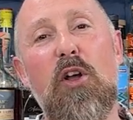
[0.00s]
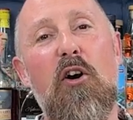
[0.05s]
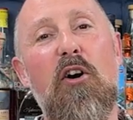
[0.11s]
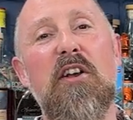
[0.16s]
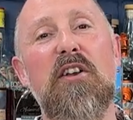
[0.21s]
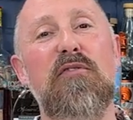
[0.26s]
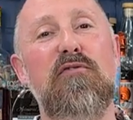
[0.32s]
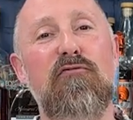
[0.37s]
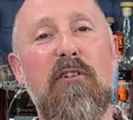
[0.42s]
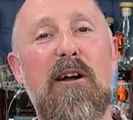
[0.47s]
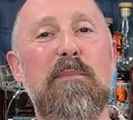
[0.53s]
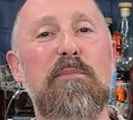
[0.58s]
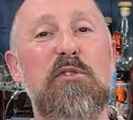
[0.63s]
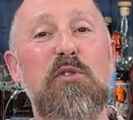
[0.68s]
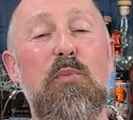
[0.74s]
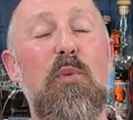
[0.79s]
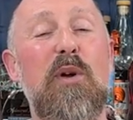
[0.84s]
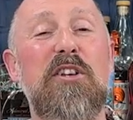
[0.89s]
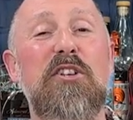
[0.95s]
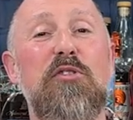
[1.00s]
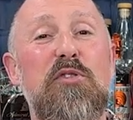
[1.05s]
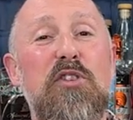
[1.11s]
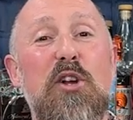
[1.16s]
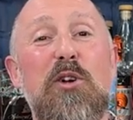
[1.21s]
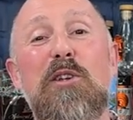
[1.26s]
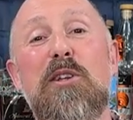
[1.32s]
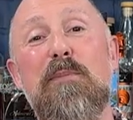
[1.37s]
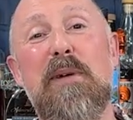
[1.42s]
kind of rums when you
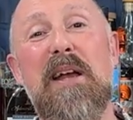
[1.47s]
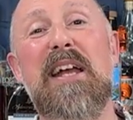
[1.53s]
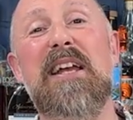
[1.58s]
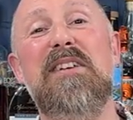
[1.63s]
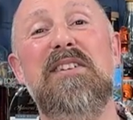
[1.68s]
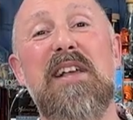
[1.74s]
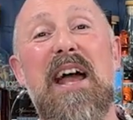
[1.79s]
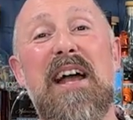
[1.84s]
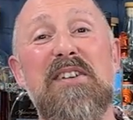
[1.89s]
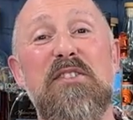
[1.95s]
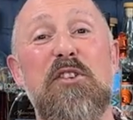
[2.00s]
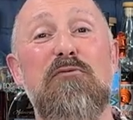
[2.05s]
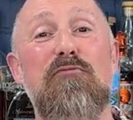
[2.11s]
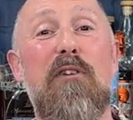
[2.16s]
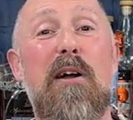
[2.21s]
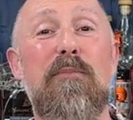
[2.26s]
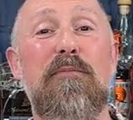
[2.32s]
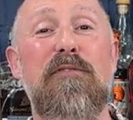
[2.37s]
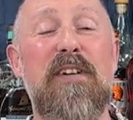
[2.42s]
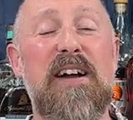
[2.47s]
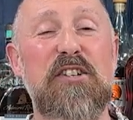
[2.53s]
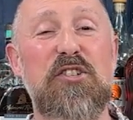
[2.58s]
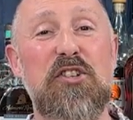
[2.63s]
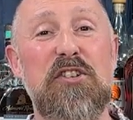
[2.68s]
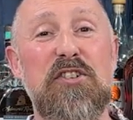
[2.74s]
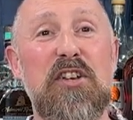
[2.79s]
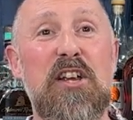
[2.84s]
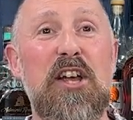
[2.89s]
do them is as a rum
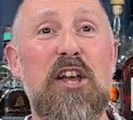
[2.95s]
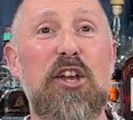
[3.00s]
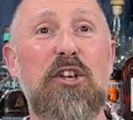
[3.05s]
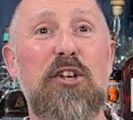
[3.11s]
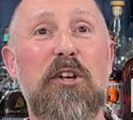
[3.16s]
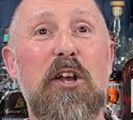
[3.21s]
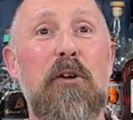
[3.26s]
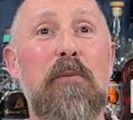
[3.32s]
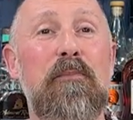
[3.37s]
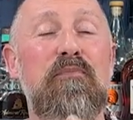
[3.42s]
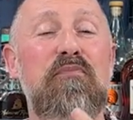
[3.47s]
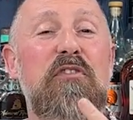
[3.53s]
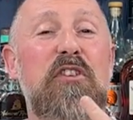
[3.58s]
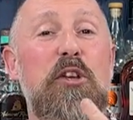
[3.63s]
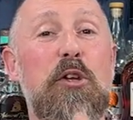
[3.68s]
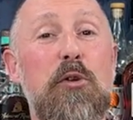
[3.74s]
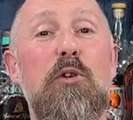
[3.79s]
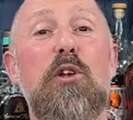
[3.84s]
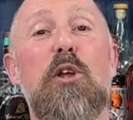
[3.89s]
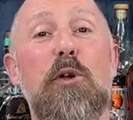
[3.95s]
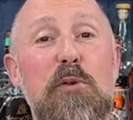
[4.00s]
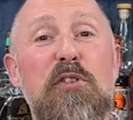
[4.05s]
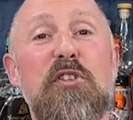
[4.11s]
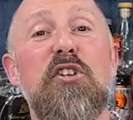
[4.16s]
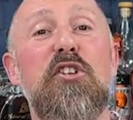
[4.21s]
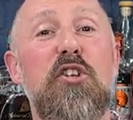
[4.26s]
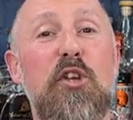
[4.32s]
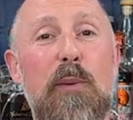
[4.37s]
fashioned. You know, you lose
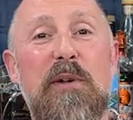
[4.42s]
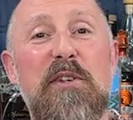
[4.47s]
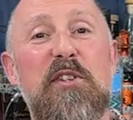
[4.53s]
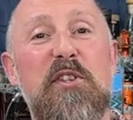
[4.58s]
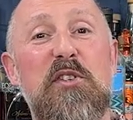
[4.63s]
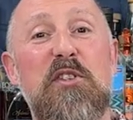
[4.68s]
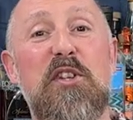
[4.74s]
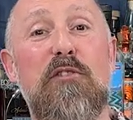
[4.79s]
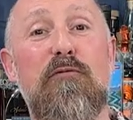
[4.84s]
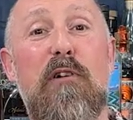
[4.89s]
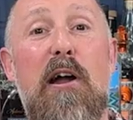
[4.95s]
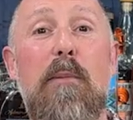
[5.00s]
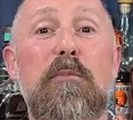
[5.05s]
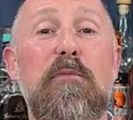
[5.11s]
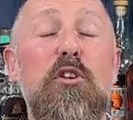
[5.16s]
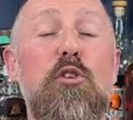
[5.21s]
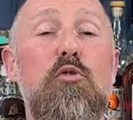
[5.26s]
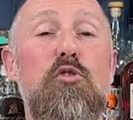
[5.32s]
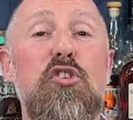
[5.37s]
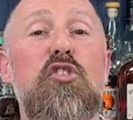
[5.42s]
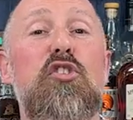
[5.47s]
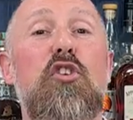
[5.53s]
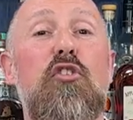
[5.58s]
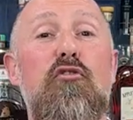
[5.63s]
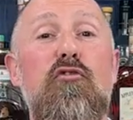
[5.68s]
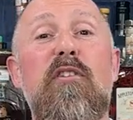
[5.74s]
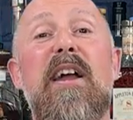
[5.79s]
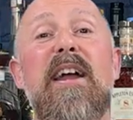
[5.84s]
the nuances of the rum. You just
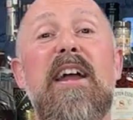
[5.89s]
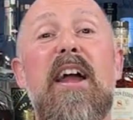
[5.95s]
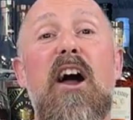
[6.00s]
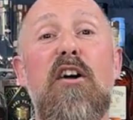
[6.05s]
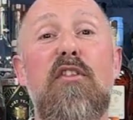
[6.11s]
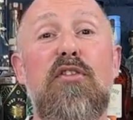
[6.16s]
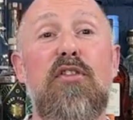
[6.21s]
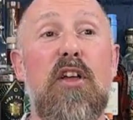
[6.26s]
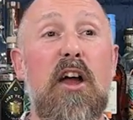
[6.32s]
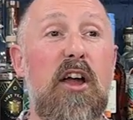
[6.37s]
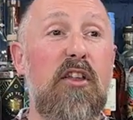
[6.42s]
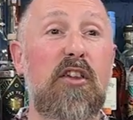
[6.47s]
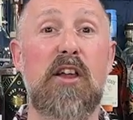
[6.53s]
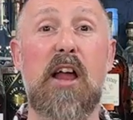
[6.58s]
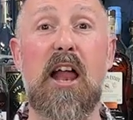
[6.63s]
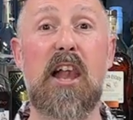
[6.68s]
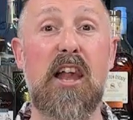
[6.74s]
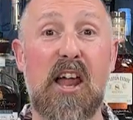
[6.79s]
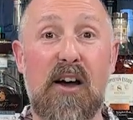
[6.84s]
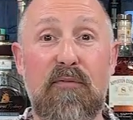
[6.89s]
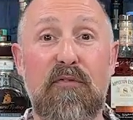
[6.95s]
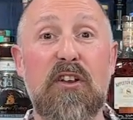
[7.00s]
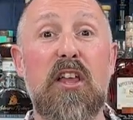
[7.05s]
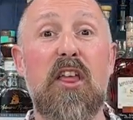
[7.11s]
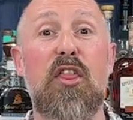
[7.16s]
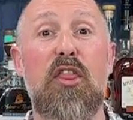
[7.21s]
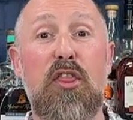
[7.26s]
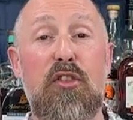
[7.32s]
create a
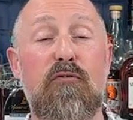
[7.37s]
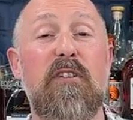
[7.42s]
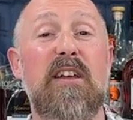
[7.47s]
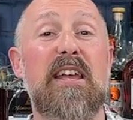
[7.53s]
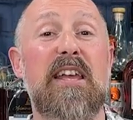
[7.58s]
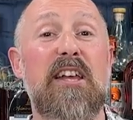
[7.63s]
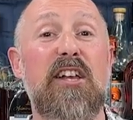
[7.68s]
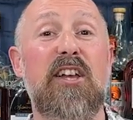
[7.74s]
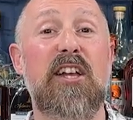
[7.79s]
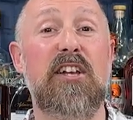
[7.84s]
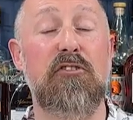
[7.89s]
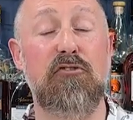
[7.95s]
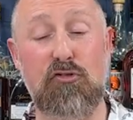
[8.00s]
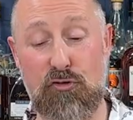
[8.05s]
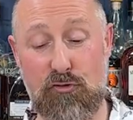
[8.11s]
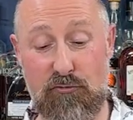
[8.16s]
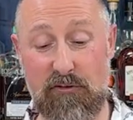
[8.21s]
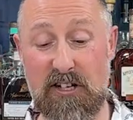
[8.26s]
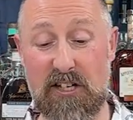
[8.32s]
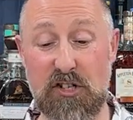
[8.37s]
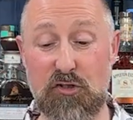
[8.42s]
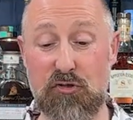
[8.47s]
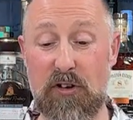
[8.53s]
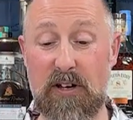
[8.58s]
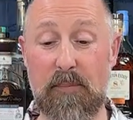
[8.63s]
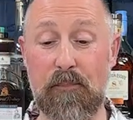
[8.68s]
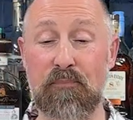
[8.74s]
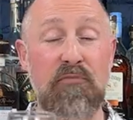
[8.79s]
lovely three ingredient
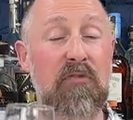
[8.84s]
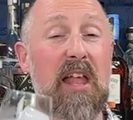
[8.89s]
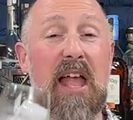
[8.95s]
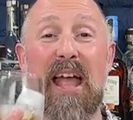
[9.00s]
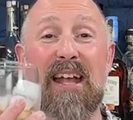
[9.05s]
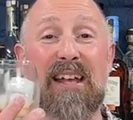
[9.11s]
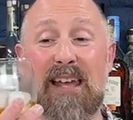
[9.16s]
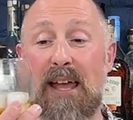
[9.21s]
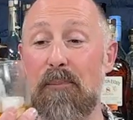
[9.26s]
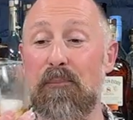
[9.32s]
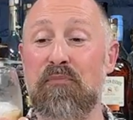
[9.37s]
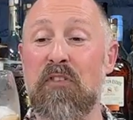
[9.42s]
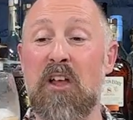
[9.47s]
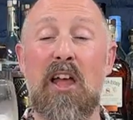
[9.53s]
drink. Again,